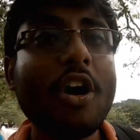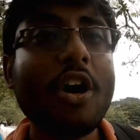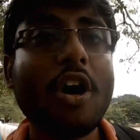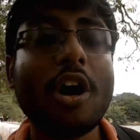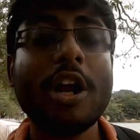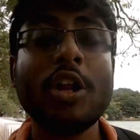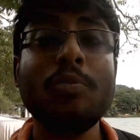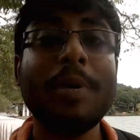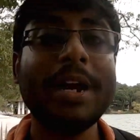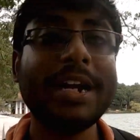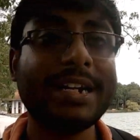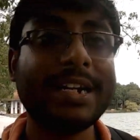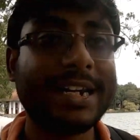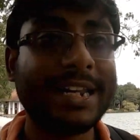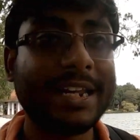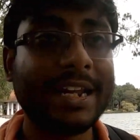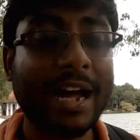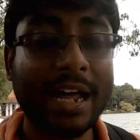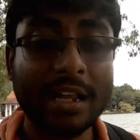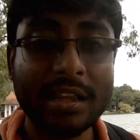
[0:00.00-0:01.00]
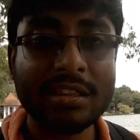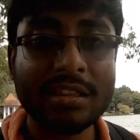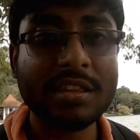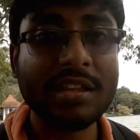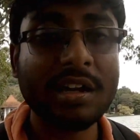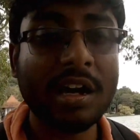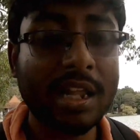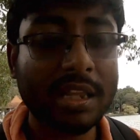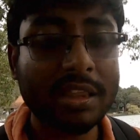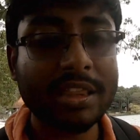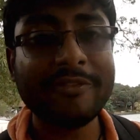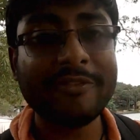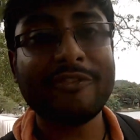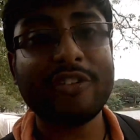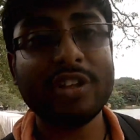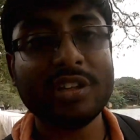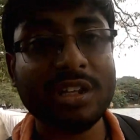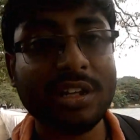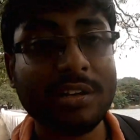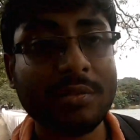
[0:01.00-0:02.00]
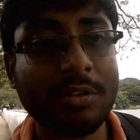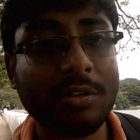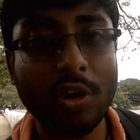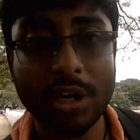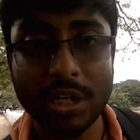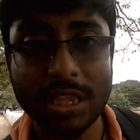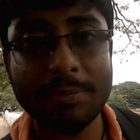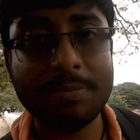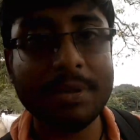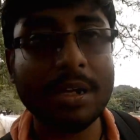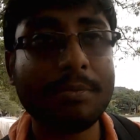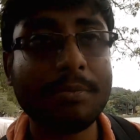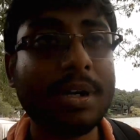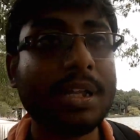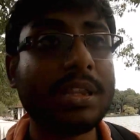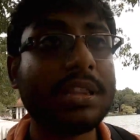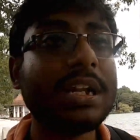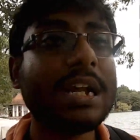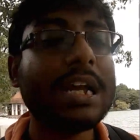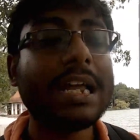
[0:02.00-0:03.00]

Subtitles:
or you might ask them for their WhatsApp numbers